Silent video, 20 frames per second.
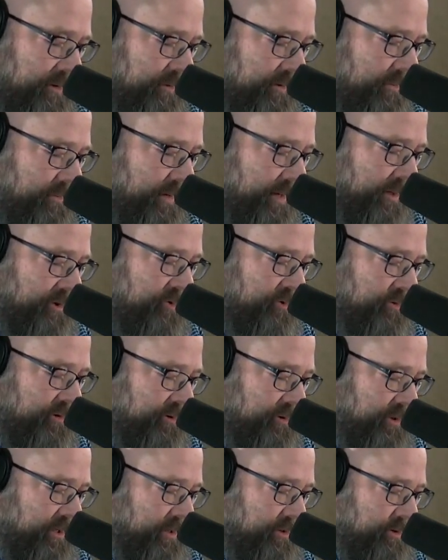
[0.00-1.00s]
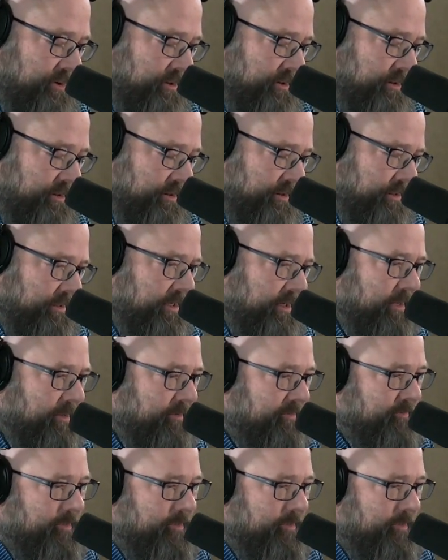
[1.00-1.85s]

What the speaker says: what the magistrate judge does.